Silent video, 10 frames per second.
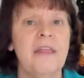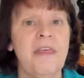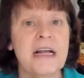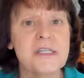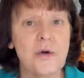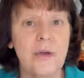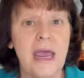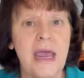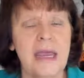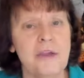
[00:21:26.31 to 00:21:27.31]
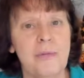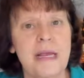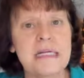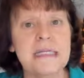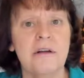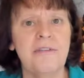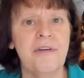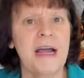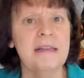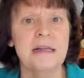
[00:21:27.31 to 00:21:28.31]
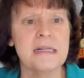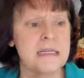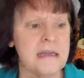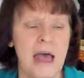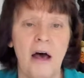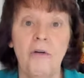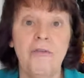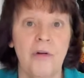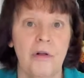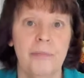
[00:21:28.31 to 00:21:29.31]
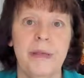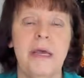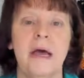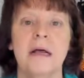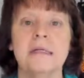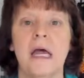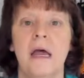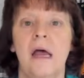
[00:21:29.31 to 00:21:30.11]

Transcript: That's okay. You may still find this helpful because